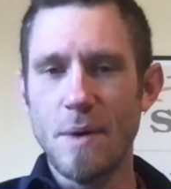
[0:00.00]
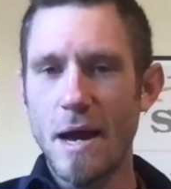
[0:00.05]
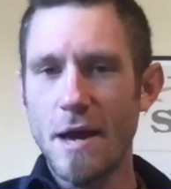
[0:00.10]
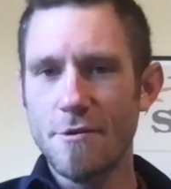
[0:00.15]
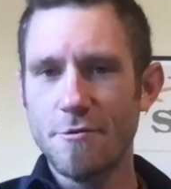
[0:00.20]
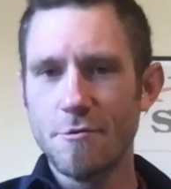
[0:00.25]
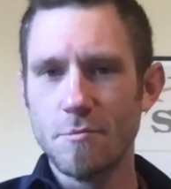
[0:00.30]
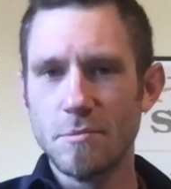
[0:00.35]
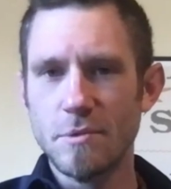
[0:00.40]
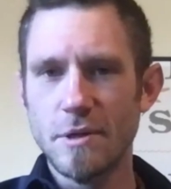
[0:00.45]

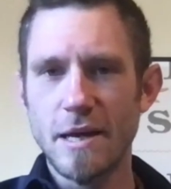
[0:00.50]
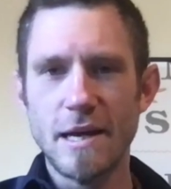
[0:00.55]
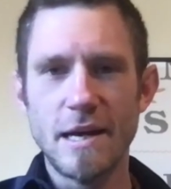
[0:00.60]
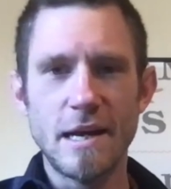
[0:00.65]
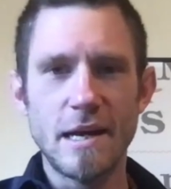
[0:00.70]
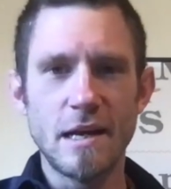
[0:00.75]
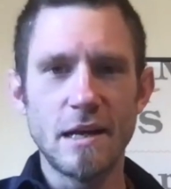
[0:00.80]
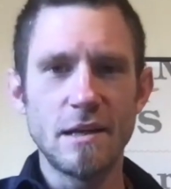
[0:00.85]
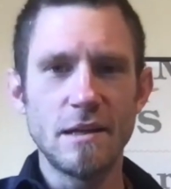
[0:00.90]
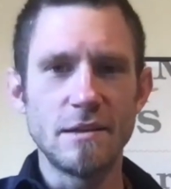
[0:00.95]
bathroom
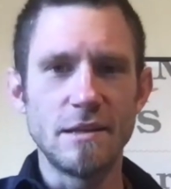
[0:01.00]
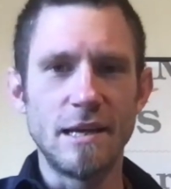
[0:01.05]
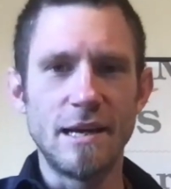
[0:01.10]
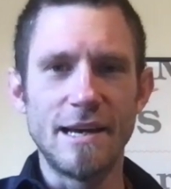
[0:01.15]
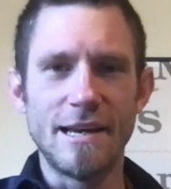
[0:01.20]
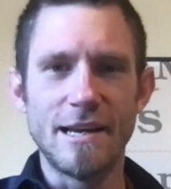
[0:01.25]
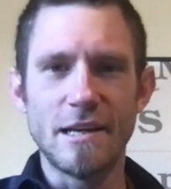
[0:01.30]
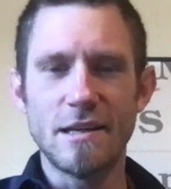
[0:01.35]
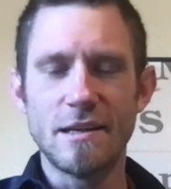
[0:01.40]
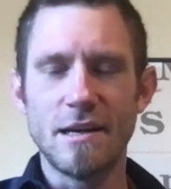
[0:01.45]
lighting,
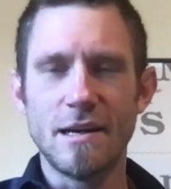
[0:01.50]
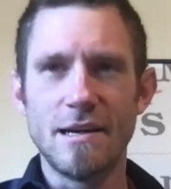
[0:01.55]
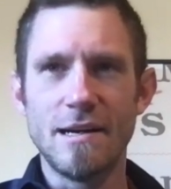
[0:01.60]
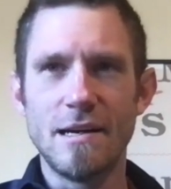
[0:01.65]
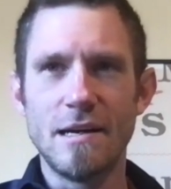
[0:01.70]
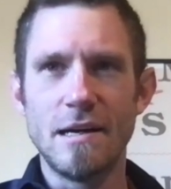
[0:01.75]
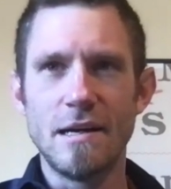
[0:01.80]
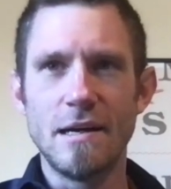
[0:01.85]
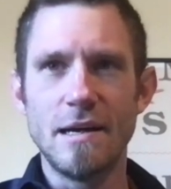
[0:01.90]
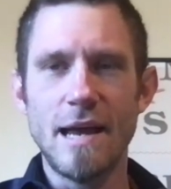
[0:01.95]
like
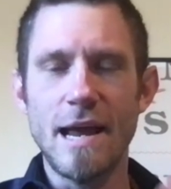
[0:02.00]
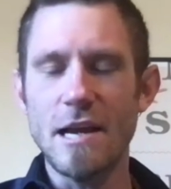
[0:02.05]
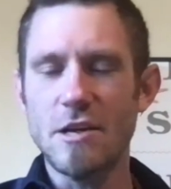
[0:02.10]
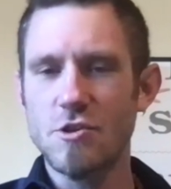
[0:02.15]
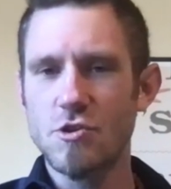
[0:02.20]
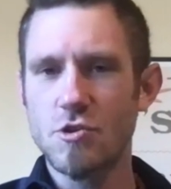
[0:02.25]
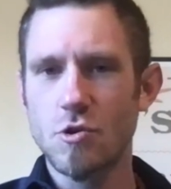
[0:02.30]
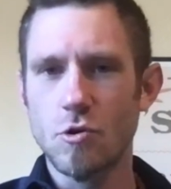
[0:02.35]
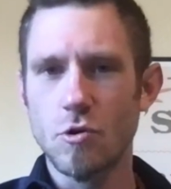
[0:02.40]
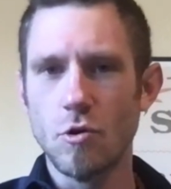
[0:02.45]

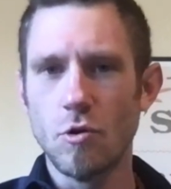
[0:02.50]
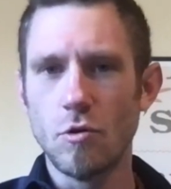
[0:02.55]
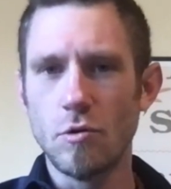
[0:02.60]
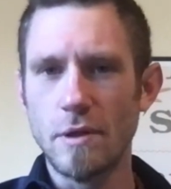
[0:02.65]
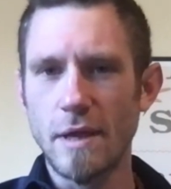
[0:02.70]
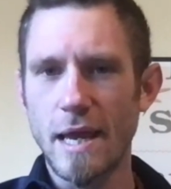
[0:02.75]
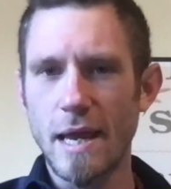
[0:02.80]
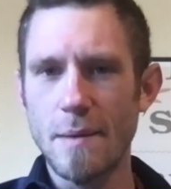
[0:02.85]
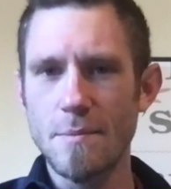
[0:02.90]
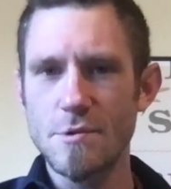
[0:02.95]
external
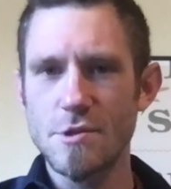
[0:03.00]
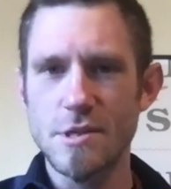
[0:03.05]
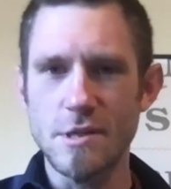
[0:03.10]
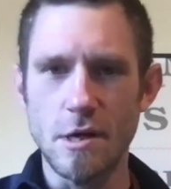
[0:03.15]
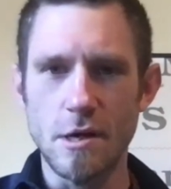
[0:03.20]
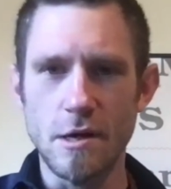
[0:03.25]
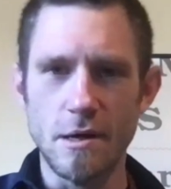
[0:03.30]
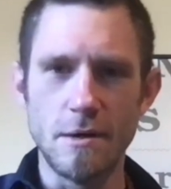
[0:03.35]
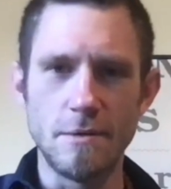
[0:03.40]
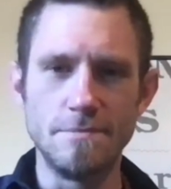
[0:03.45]
lamps,
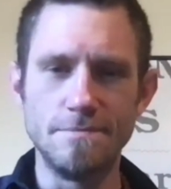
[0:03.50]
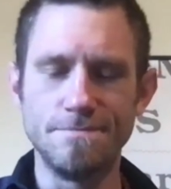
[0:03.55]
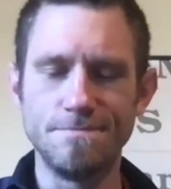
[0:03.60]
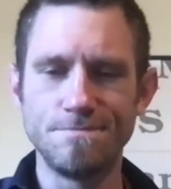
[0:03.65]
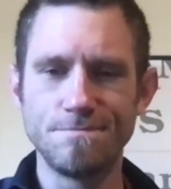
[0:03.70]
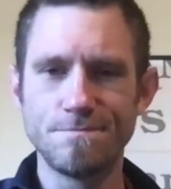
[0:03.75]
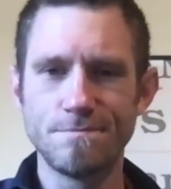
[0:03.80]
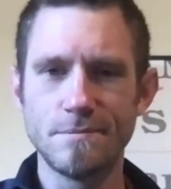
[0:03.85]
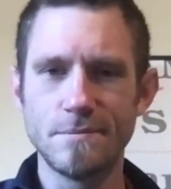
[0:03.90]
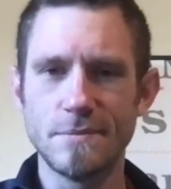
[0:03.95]

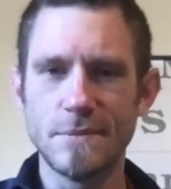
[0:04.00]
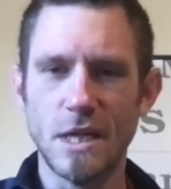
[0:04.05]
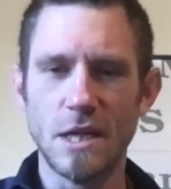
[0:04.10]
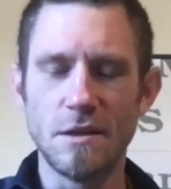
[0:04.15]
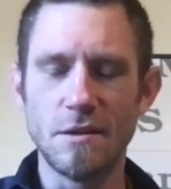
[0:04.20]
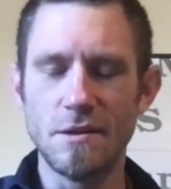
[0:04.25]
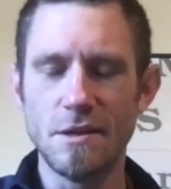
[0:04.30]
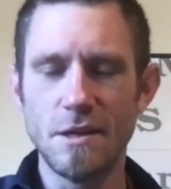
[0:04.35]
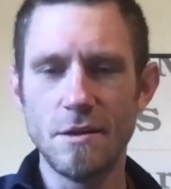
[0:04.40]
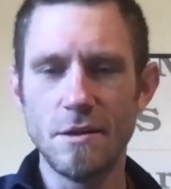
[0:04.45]

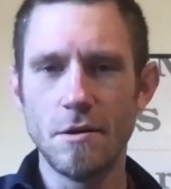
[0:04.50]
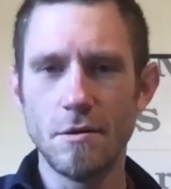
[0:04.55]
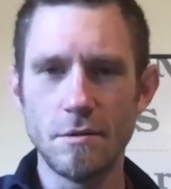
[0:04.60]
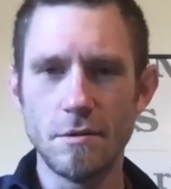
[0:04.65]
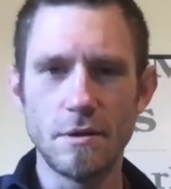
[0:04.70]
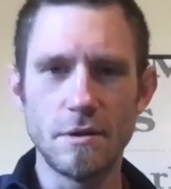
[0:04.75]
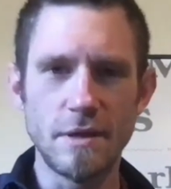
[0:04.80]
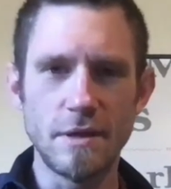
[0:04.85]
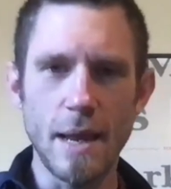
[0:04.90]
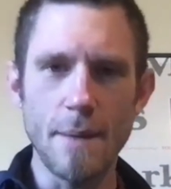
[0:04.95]

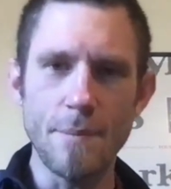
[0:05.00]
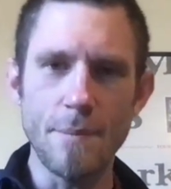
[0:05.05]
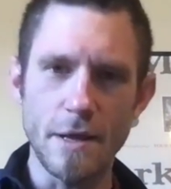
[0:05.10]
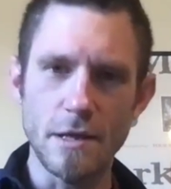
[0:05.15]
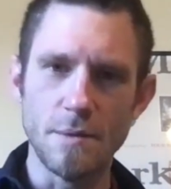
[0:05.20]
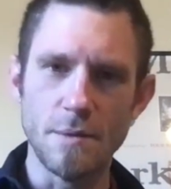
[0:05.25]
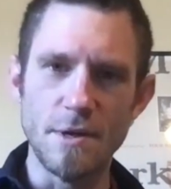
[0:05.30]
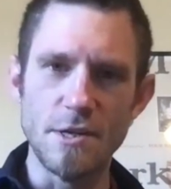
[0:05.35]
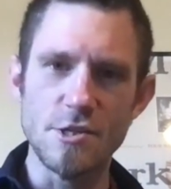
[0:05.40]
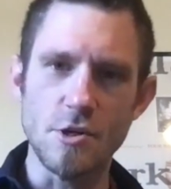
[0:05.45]
lamp
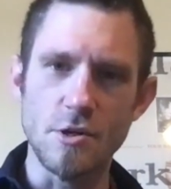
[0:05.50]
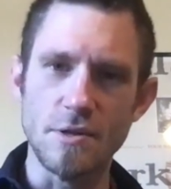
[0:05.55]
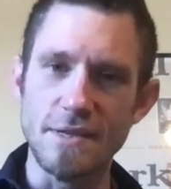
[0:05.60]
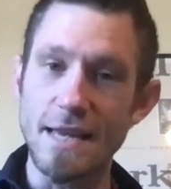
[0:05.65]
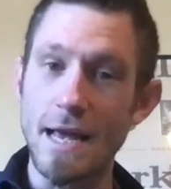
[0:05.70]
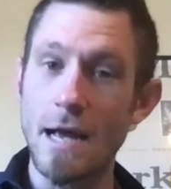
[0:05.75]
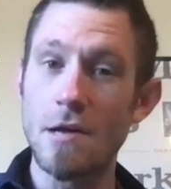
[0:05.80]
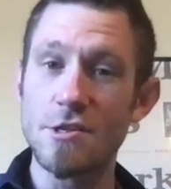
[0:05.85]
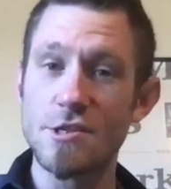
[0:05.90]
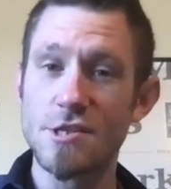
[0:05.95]
elements on
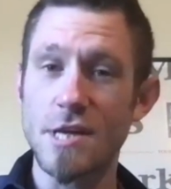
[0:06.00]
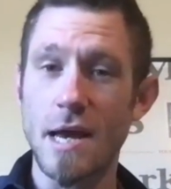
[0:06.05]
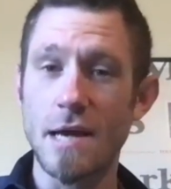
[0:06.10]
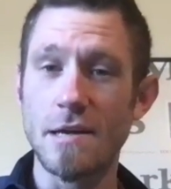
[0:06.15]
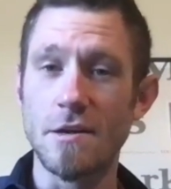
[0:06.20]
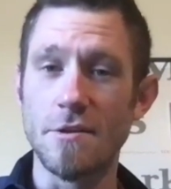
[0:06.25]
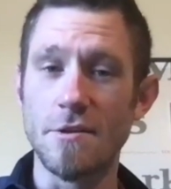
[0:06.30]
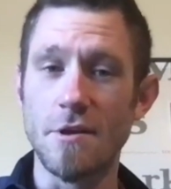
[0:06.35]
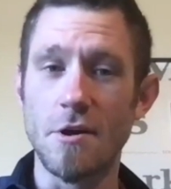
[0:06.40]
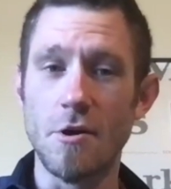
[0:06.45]
the
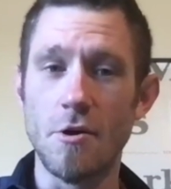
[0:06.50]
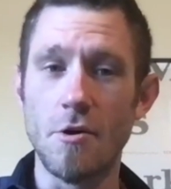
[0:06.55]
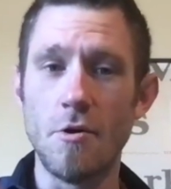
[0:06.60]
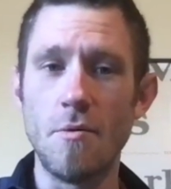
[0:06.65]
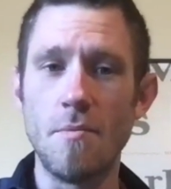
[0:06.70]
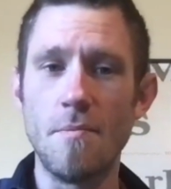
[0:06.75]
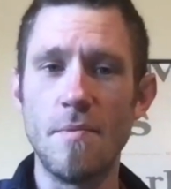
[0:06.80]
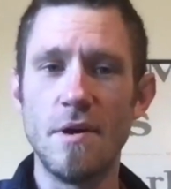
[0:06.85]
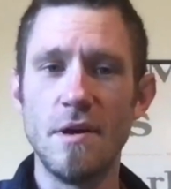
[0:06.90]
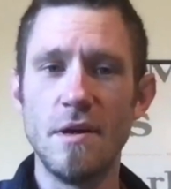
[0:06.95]
outside of the
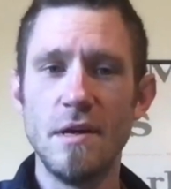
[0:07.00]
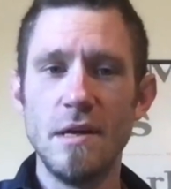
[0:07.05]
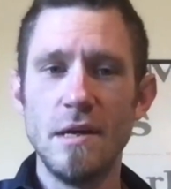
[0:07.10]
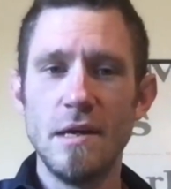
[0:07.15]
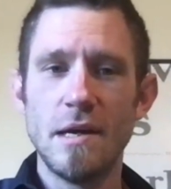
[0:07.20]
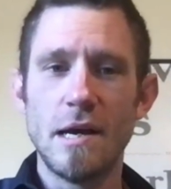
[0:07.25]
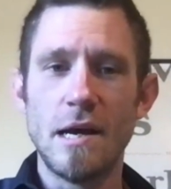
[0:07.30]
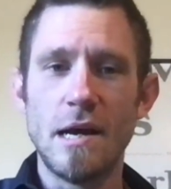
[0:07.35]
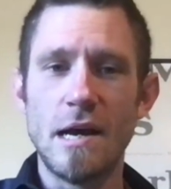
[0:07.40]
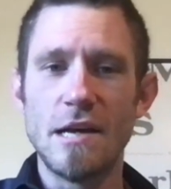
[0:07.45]
home,
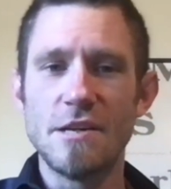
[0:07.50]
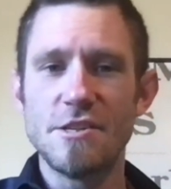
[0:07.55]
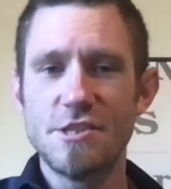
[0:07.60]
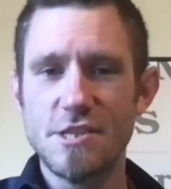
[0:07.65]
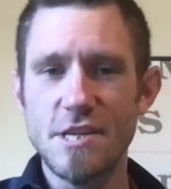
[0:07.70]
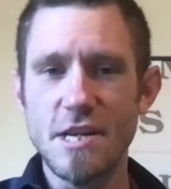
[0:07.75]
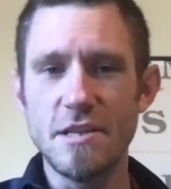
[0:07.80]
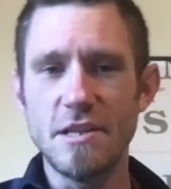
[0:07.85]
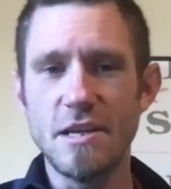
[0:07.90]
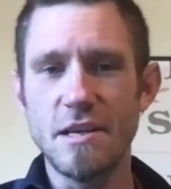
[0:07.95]

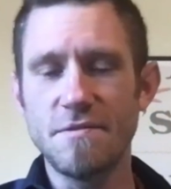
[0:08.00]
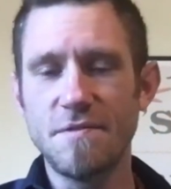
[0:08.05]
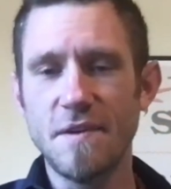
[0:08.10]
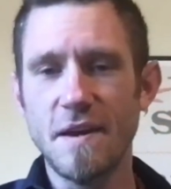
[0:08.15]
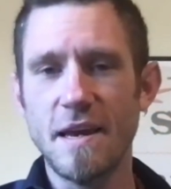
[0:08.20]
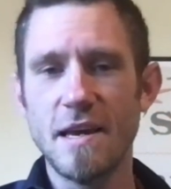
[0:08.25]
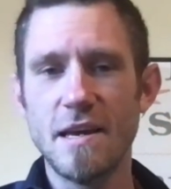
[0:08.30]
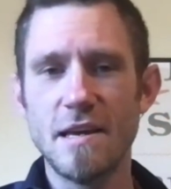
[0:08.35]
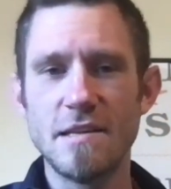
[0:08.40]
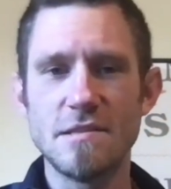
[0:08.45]
ceiling
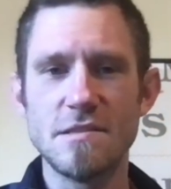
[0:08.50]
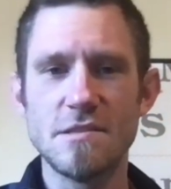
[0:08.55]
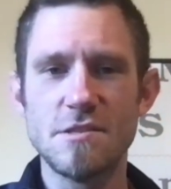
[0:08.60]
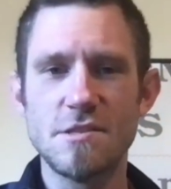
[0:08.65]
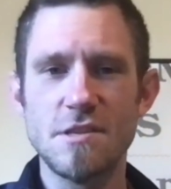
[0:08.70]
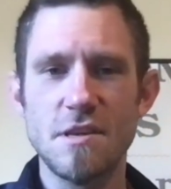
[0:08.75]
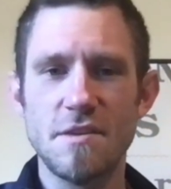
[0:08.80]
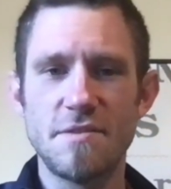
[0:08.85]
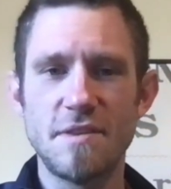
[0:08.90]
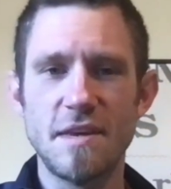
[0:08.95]

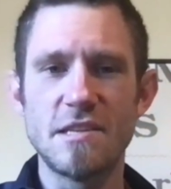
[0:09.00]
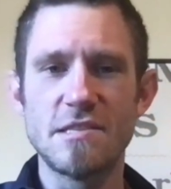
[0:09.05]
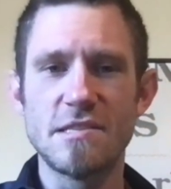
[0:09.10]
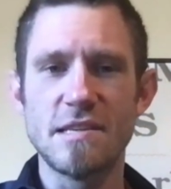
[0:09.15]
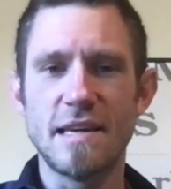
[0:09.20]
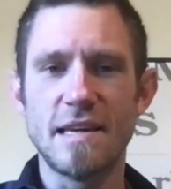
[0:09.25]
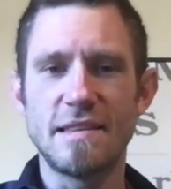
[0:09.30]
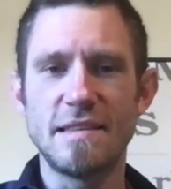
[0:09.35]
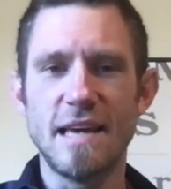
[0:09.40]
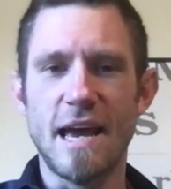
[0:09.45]
fans, things
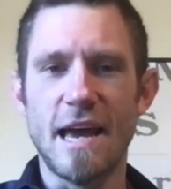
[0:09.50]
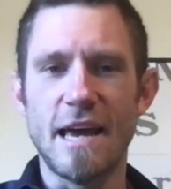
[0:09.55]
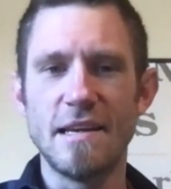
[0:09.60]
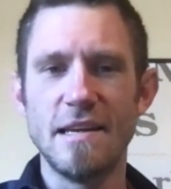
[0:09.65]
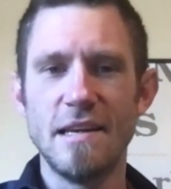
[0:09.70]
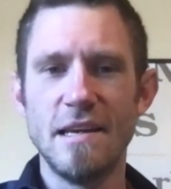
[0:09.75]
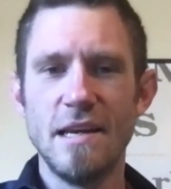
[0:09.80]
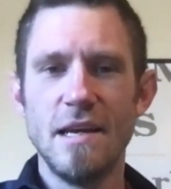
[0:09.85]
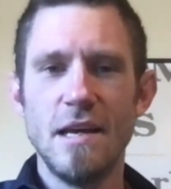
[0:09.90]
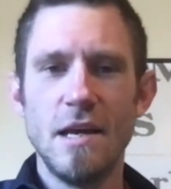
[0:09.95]
like that.